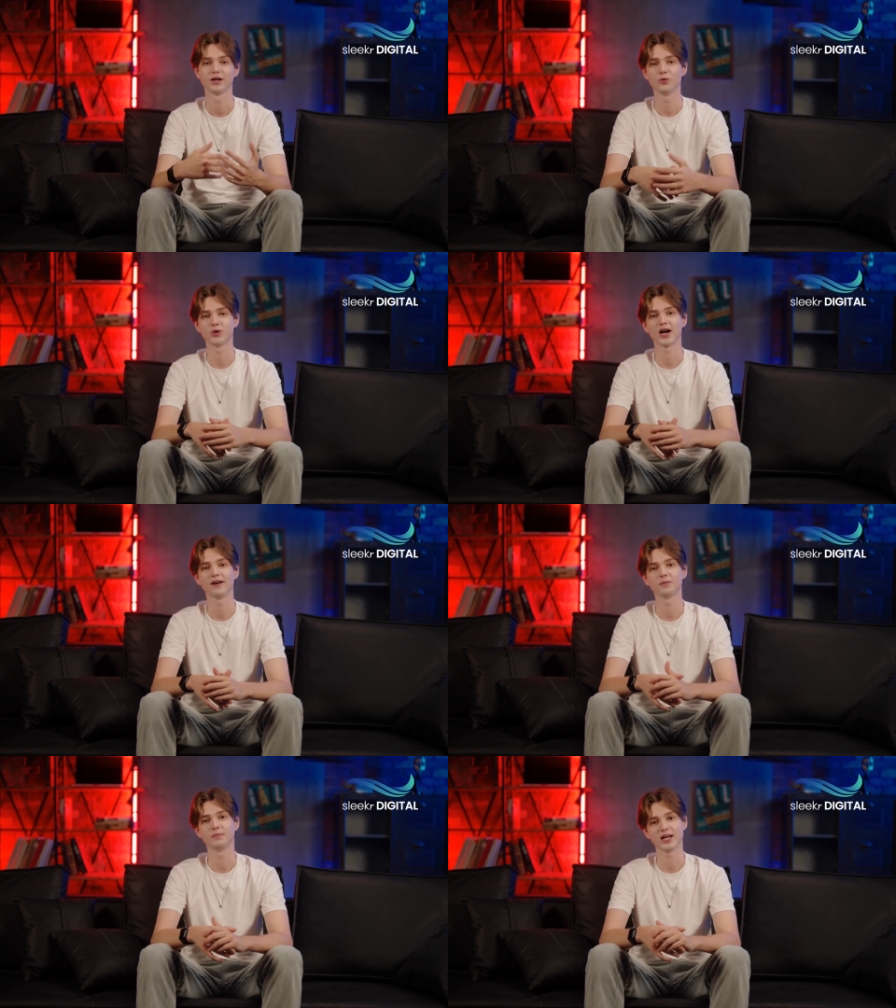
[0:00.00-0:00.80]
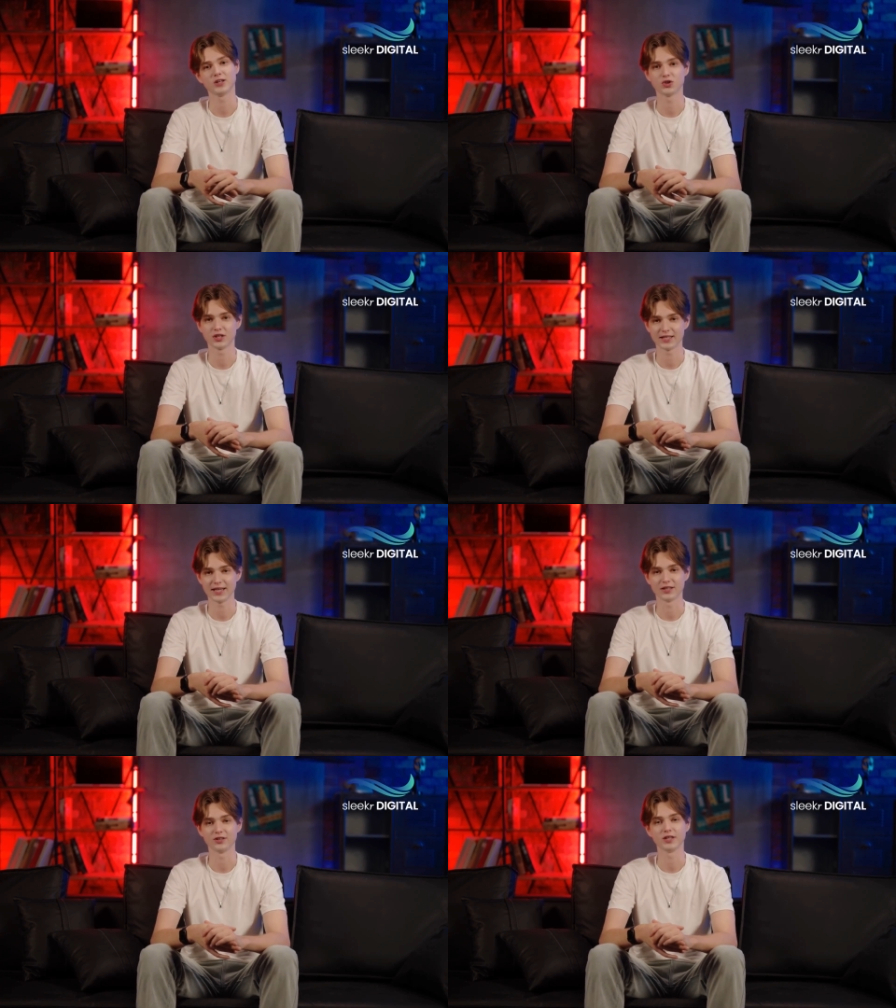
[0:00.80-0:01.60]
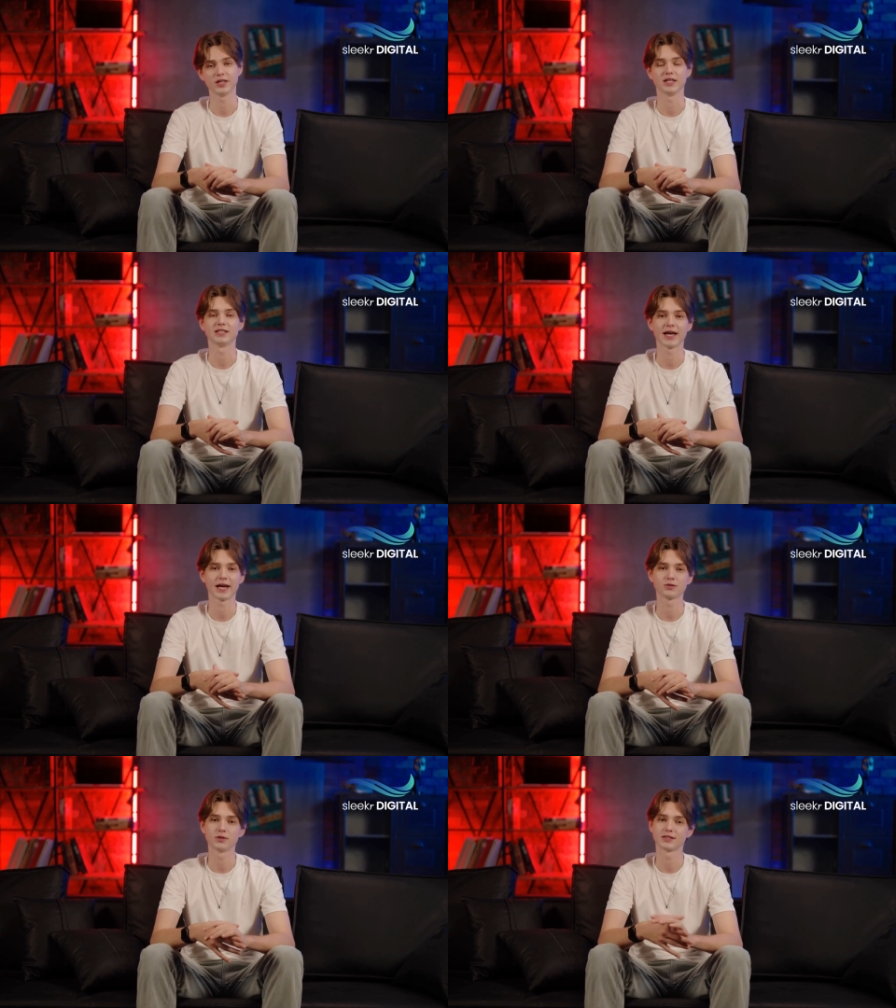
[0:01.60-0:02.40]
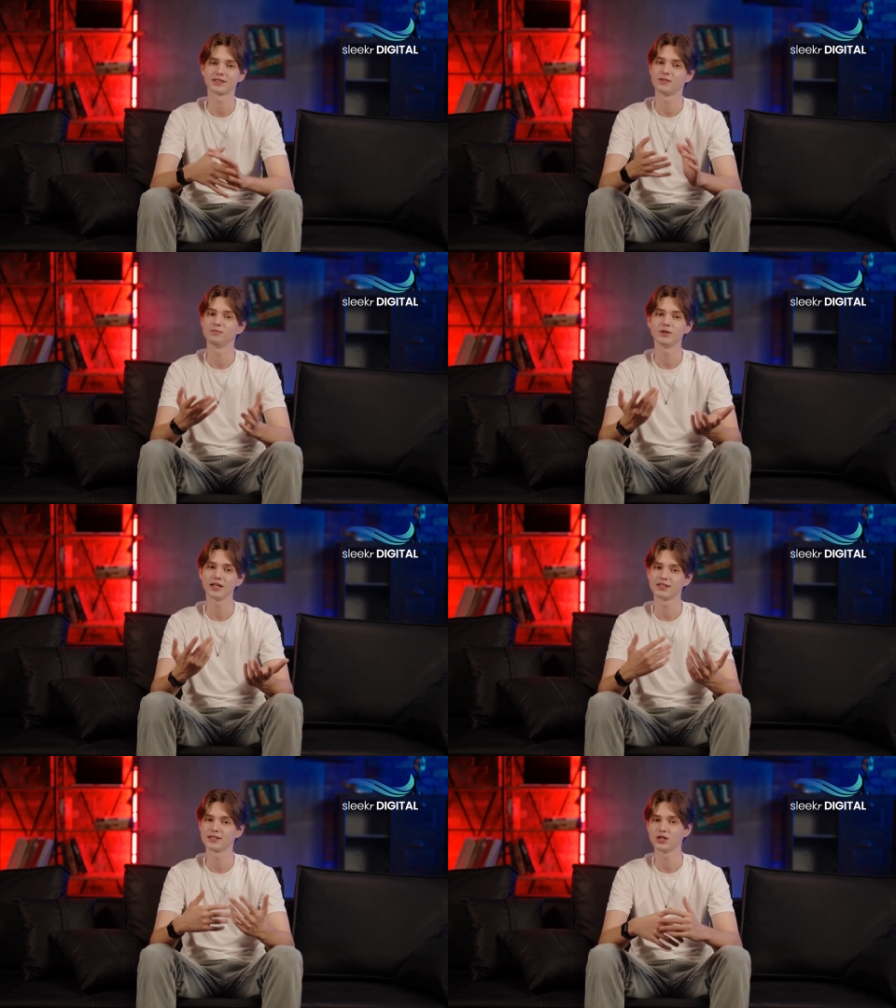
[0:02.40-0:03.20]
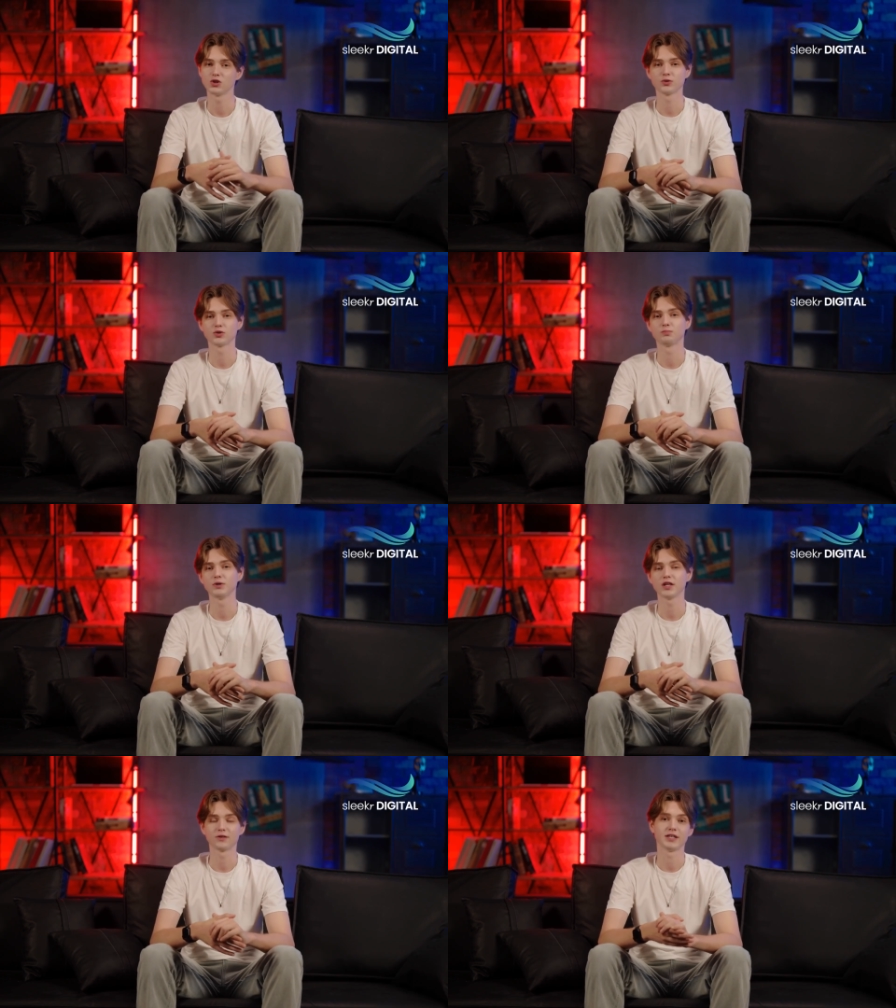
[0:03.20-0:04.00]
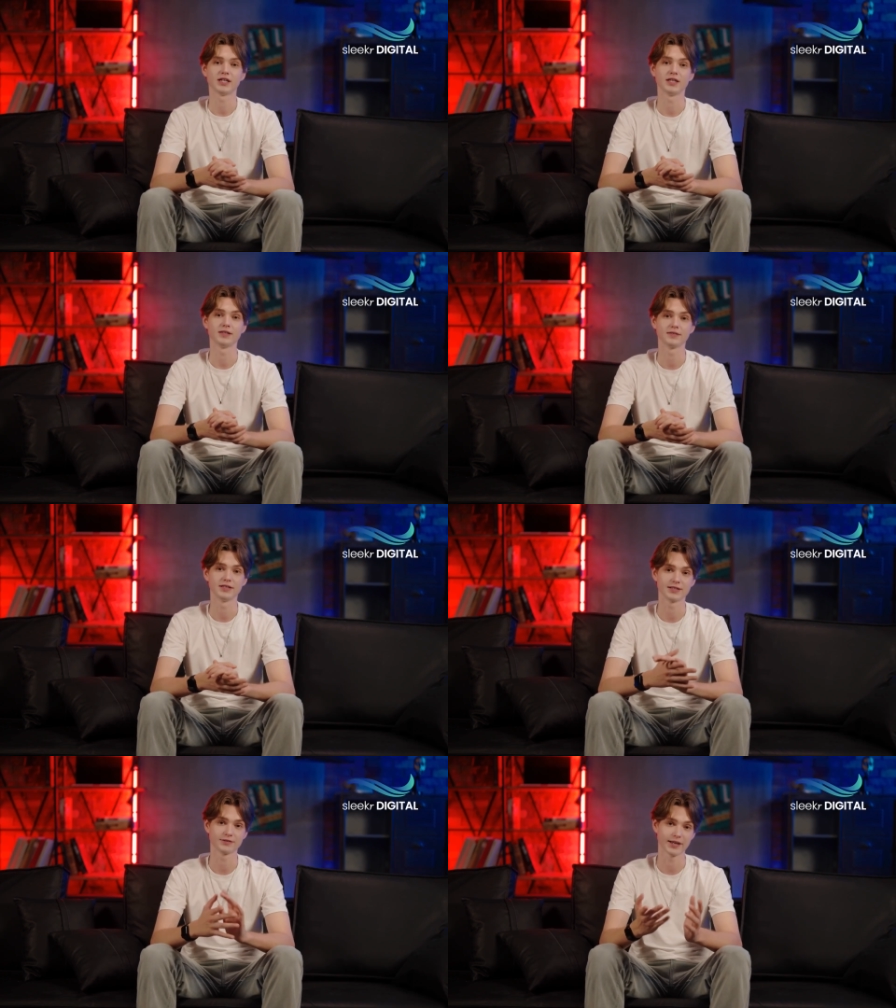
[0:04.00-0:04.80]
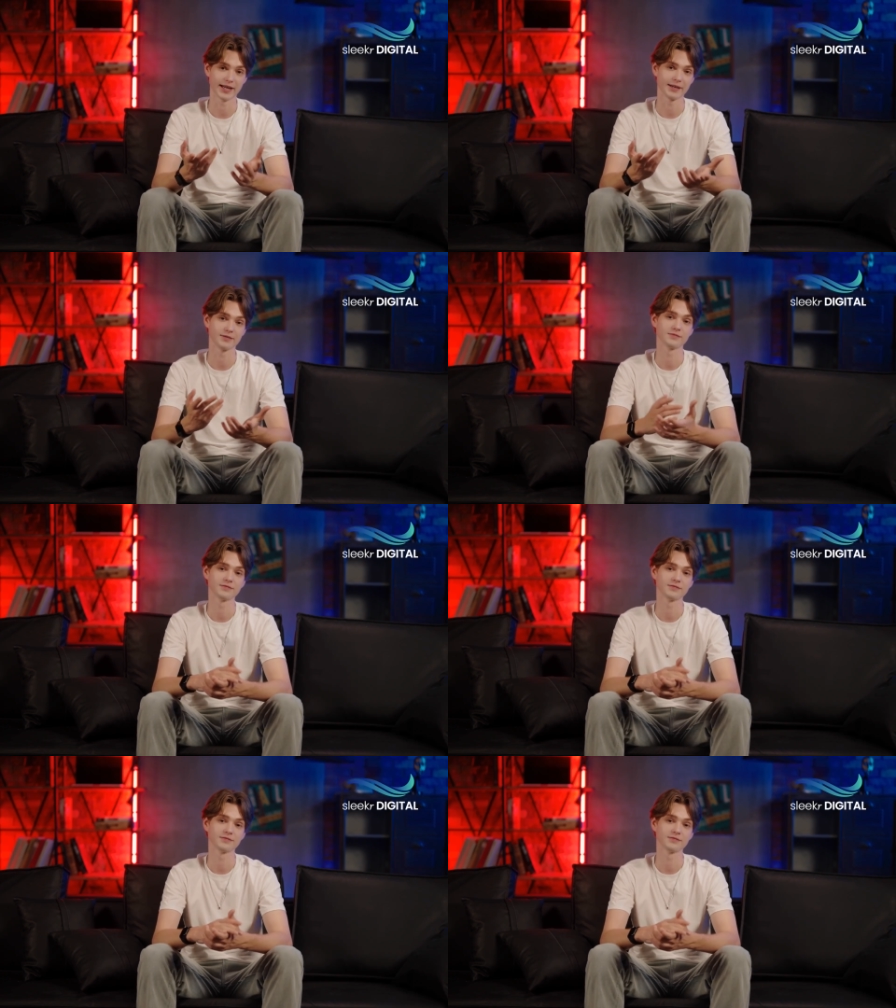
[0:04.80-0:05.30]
We'll cover managing and deleting attachments because digital spring cleaning is a thing.